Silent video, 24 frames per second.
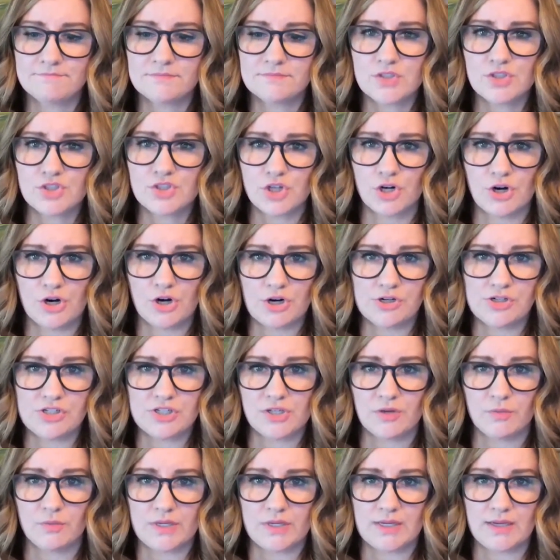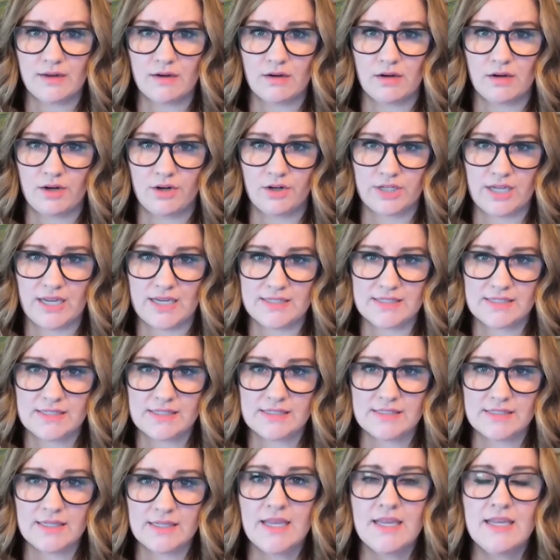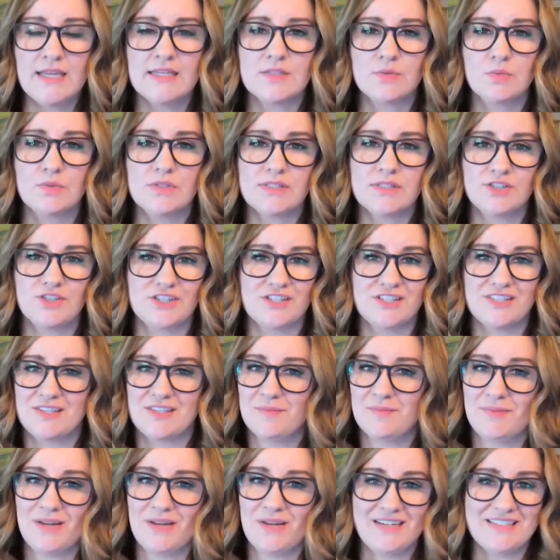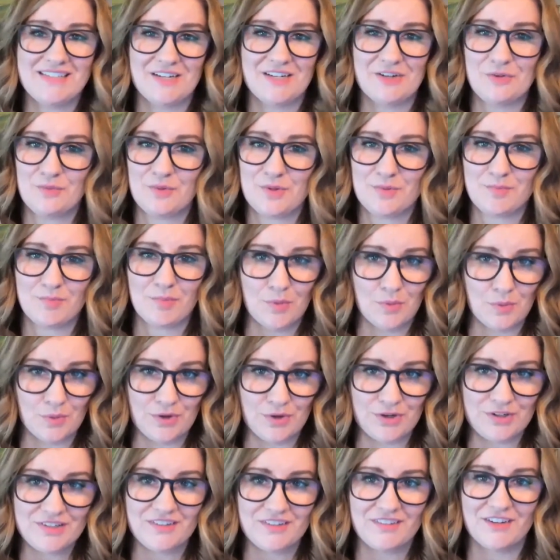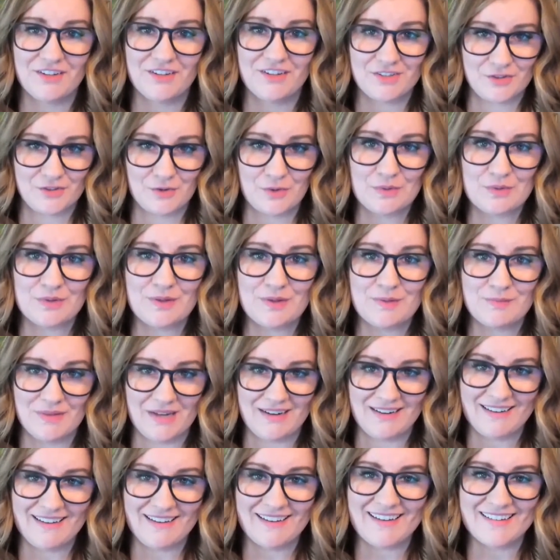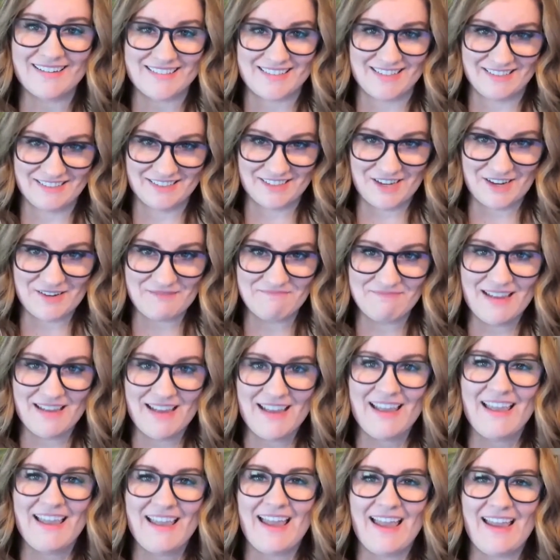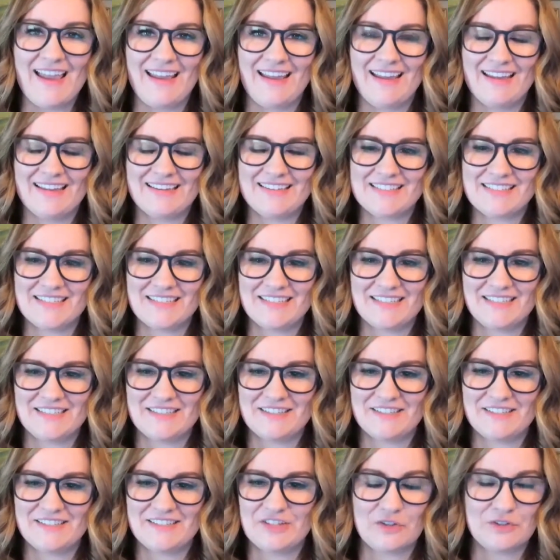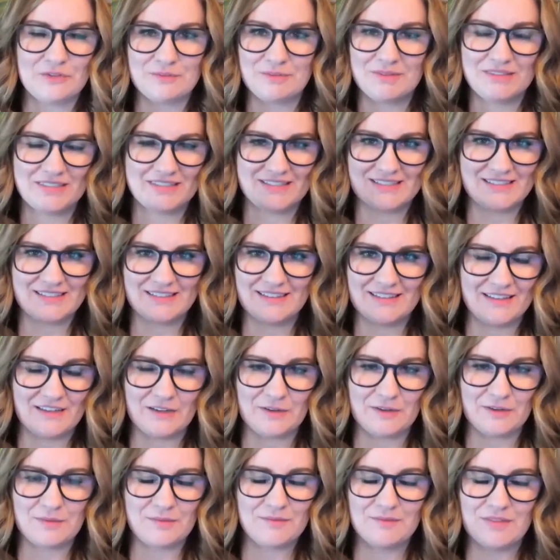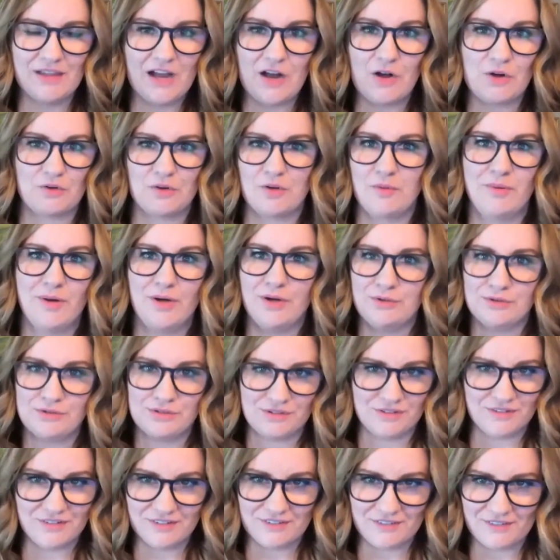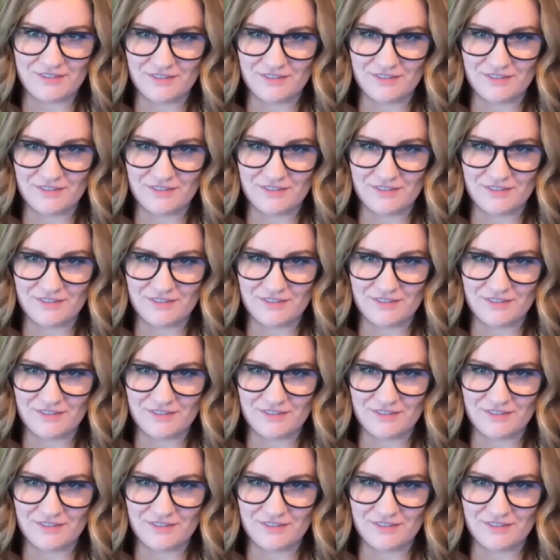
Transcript: charge that we get on our cases, is when just somebody didn't report their stolen money as income. And it's like the Al Capone.